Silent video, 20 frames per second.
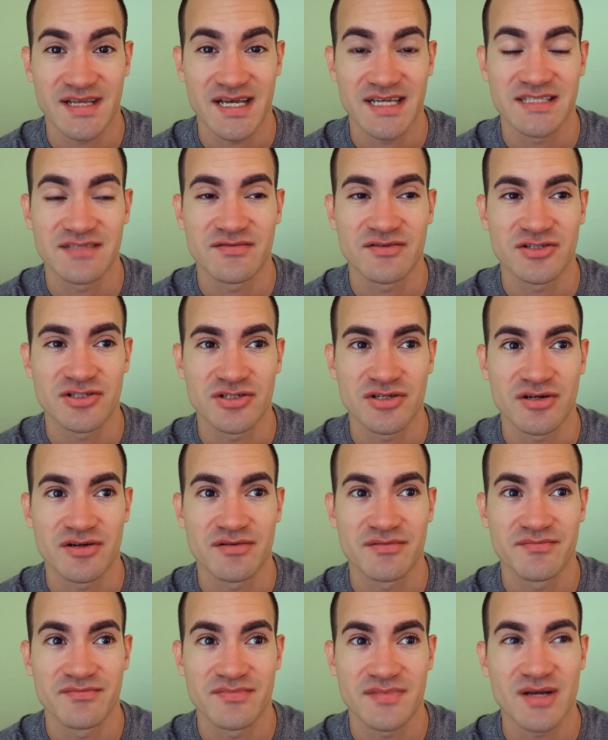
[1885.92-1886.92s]
That's for
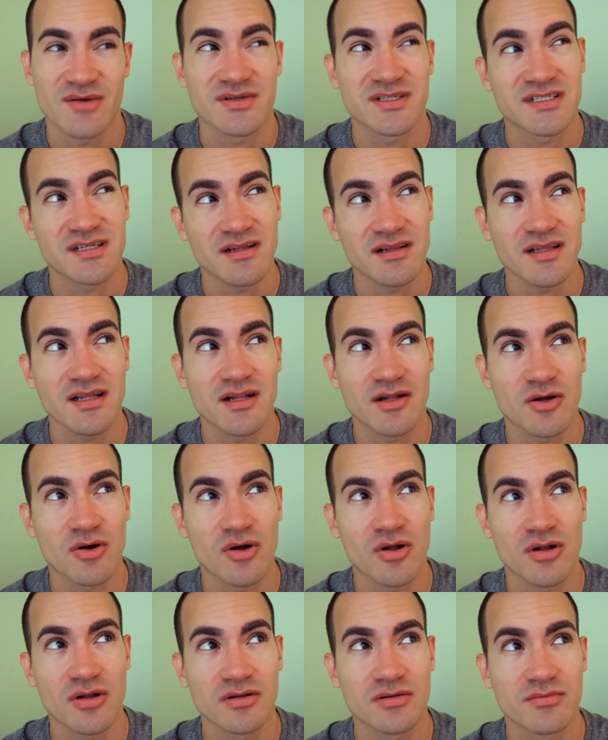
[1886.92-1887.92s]
sure. They were still a little
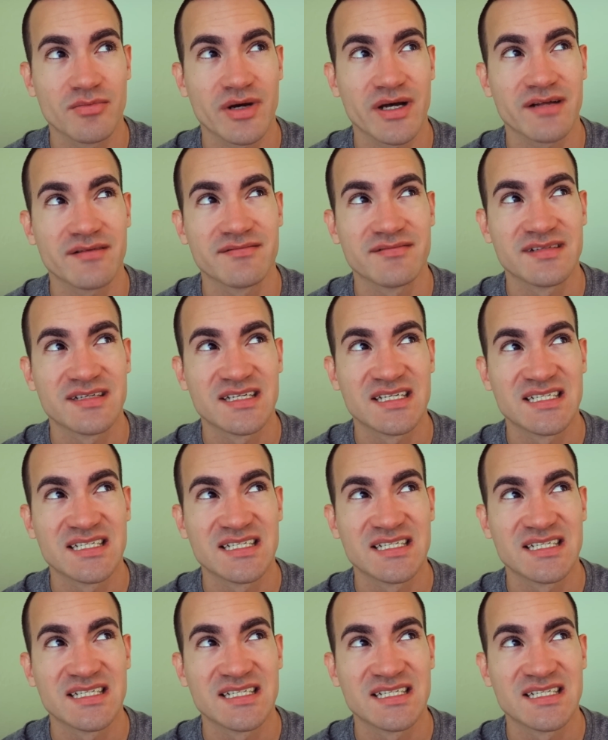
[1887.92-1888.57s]
cold, but